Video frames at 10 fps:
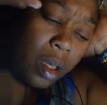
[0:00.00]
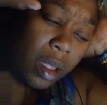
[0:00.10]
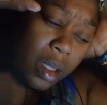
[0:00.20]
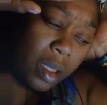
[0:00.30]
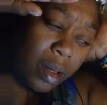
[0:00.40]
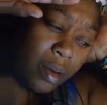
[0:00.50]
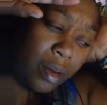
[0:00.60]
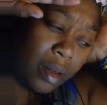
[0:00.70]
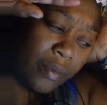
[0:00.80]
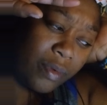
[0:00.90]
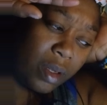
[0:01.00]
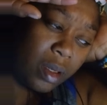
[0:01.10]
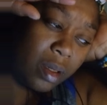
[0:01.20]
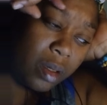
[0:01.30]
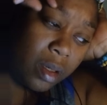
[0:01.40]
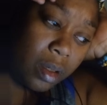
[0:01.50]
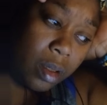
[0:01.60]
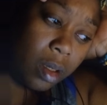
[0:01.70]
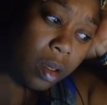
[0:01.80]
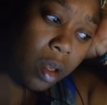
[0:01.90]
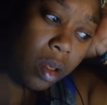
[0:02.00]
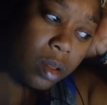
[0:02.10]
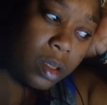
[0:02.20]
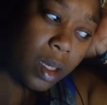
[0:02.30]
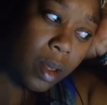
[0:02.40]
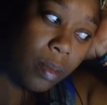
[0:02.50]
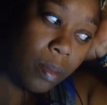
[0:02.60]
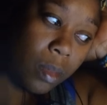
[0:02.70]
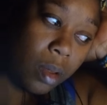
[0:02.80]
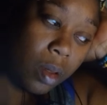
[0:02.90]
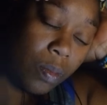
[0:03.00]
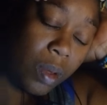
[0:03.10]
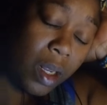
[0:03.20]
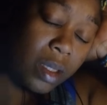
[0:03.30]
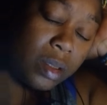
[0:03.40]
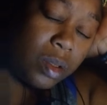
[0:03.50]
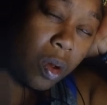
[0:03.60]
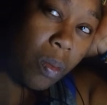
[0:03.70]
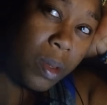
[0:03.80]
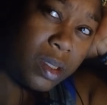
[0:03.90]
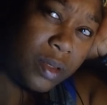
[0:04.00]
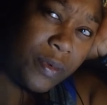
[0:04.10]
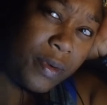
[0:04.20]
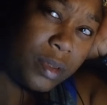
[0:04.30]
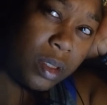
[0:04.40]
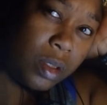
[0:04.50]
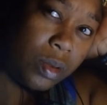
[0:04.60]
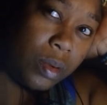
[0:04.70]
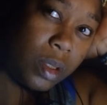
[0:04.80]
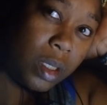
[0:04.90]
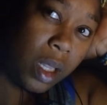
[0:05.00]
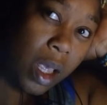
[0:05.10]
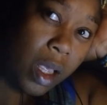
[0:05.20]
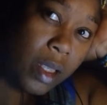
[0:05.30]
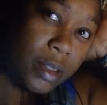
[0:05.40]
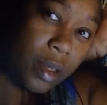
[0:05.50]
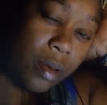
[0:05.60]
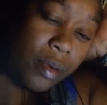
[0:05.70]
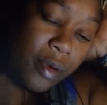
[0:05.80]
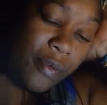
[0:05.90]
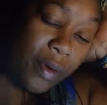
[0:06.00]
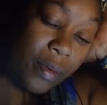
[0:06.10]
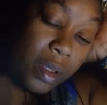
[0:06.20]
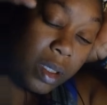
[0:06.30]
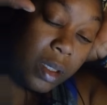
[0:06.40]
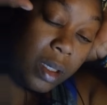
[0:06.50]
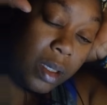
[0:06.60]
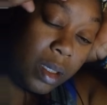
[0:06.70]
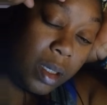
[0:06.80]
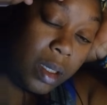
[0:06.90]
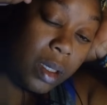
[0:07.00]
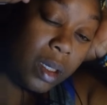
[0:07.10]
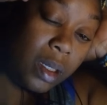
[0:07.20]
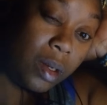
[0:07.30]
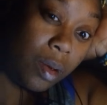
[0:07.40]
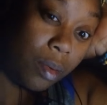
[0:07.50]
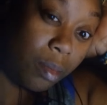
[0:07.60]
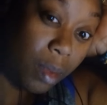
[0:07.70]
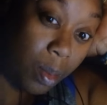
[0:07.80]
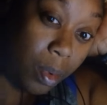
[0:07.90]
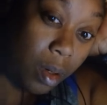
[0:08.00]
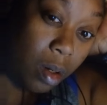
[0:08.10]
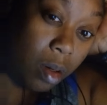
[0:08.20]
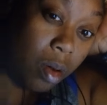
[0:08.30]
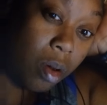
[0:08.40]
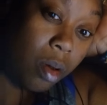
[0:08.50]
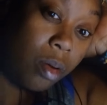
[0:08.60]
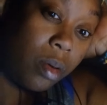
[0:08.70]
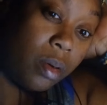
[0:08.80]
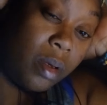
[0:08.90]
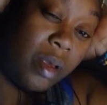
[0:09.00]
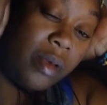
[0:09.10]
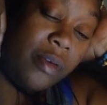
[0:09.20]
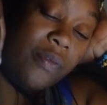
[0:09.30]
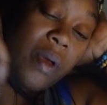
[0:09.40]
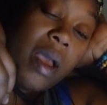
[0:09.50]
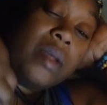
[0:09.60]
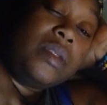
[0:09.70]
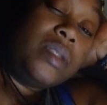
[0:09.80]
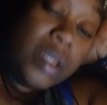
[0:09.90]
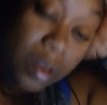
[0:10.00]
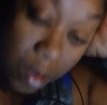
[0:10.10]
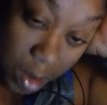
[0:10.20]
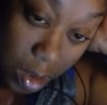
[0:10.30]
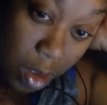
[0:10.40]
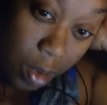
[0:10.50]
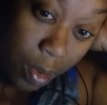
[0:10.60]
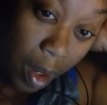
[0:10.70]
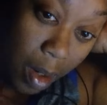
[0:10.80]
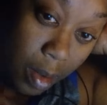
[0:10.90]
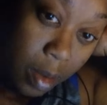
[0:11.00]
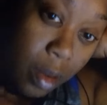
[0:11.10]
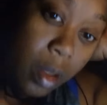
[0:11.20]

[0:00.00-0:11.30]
I think I haven't done it in a long time, but I told myself I was gonna do it, so I don't know if I really did it and I remember it, or if I still need to do that.